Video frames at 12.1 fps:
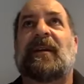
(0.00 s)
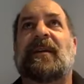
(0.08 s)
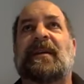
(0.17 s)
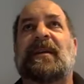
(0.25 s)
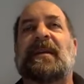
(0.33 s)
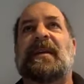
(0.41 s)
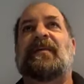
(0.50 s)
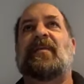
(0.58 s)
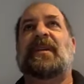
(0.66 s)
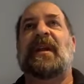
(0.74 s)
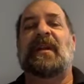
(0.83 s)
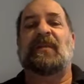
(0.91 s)
if your
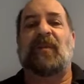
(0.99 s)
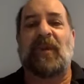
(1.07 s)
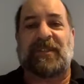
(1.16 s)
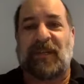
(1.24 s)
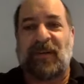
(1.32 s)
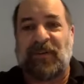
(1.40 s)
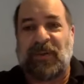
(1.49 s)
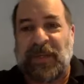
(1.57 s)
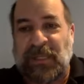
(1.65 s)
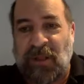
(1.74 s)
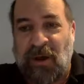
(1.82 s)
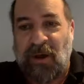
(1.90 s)
data points, they don't have to be
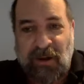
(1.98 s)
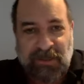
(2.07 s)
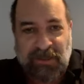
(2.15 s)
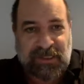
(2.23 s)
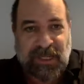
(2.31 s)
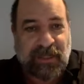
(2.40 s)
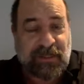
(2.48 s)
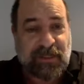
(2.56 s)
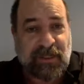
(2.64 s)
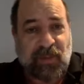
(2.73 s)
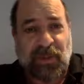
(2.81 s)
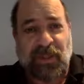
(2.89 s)
long
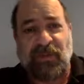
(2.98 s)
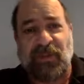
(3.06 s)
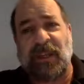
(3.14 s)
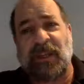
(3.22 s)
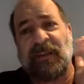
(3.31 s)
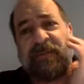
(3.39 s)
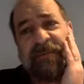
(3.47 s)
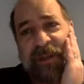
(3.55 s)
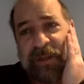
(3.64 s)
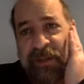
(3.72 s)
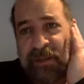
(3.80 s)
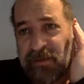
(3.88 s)
sentences, but if they can,
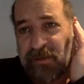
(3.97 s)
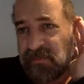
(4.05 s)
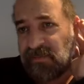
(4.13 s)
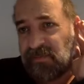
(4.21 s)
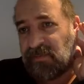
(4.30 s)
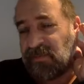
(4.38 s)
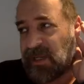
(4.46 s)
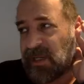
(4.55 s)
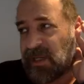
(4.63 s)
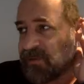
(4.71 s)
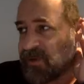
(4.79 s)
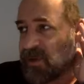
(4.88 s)

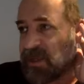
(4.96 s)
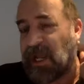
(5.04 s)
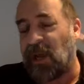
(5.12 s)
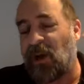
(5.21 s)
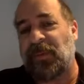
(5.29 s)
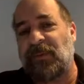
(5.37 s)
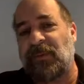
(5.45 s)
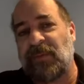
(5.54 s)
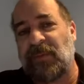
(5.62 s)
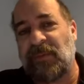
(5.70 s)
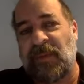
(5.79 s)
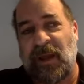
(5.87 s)
if you can help it
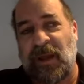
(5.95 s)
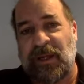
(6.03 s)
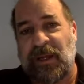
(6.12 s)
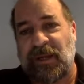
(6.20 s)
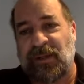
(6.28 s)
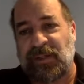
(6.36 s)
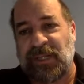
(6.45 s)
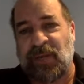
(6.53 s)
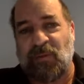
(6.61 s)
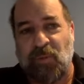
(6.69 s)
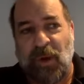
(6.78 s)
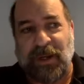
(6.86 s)

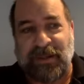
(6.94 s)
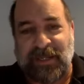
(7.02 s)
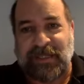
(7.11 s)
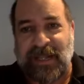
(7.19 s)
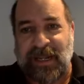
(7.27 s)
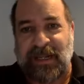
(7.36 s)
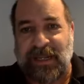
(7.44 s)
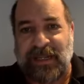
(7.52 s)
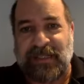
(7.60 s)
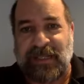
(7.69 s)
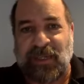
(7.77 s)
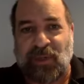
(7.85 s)
understand what the data
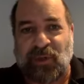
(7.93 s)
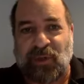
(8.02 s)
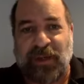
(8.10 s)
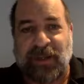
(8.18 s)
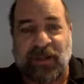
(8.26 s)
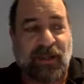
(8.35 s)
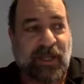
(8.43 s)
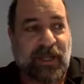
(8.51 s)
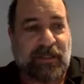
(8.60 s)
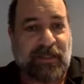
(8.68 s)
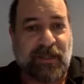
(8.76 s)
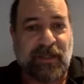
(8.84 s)
is that you're trying to
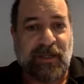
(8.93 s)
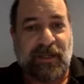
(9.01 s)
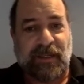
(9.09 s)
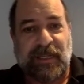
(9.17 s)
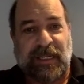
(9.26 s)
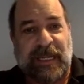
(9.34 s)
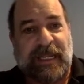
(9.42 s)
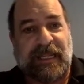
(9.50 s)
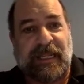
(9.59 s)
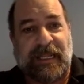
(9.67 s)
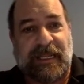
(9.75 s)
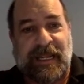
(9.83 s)
collect
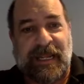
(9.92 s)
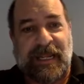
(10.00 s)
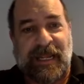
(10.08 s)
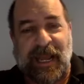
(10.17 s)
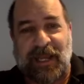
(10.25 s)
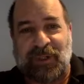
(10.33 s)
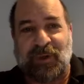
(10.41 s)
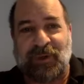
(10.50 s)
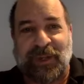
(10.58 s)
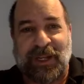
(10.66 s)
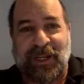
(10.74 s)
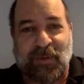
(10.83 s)
in the actual
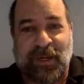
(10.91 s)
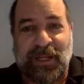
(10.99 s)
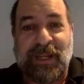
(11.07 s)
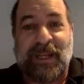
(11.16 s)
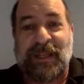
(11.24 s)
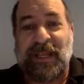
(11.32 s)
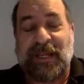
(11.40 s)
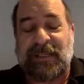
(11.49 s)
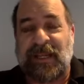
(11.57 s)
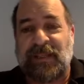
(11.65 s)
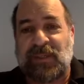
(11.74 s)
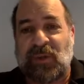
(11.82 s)
data point, that
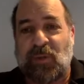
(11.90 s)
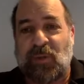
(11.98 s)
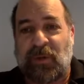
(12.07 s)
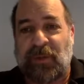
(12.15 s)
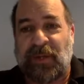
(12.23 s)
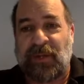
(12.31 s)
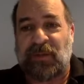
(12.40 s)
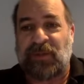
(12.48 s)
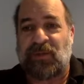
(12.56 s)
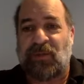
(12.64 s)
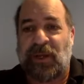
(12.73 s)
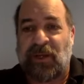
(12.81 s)
tends to work better
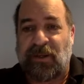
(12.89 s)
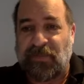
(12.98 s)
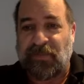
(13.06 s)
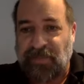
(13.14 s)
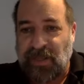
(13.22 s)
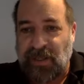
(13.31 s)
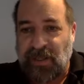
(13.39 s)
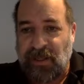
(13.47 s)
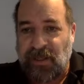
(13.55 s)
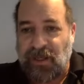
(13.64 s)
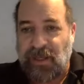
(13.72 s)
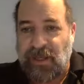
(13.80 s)
as well.
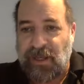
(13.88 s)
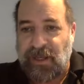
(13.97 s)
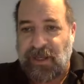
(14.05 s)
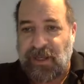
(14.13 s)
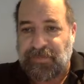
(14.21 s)
Okay,